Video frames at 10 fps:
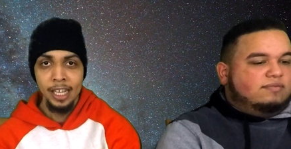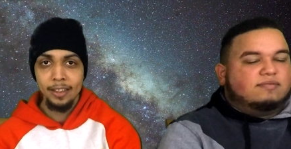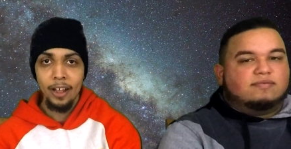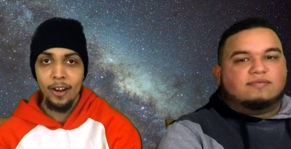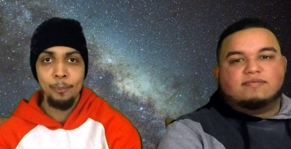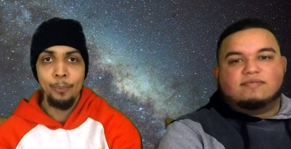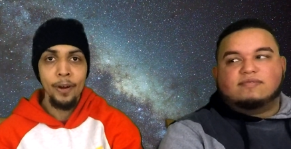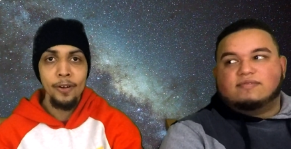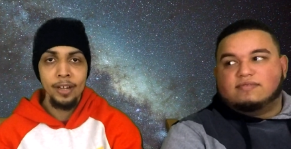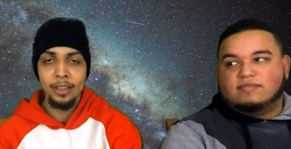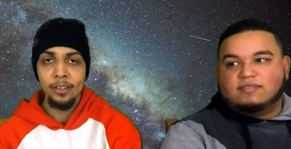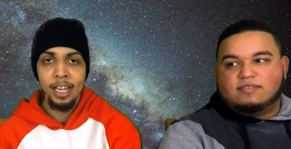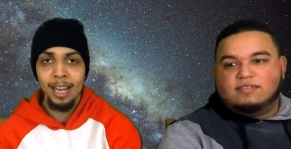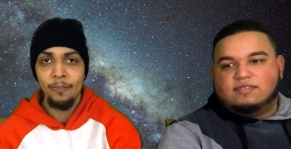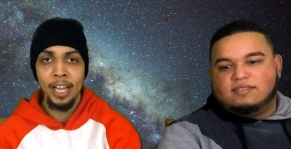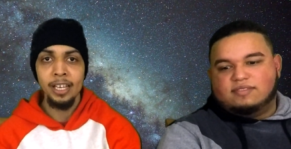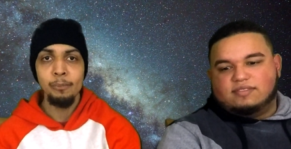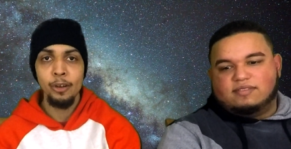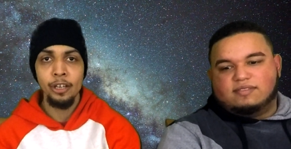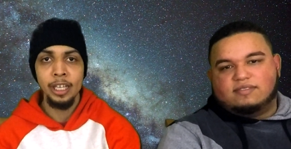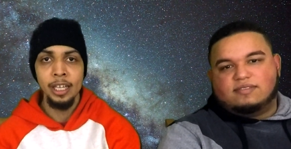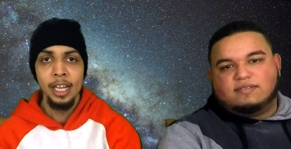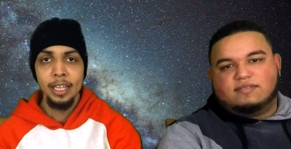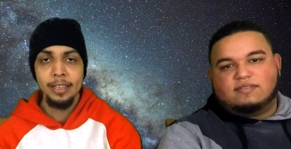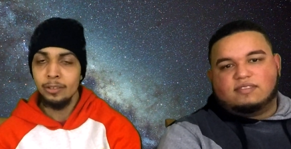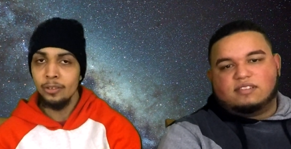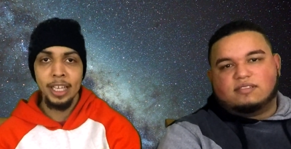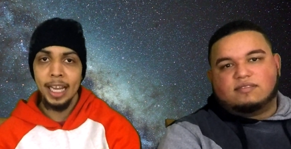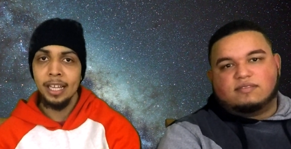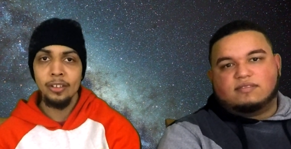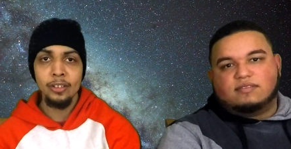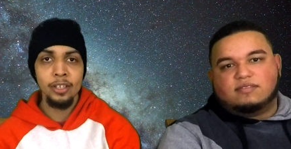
Speaker 1: that are broke and don't have any money that you can't just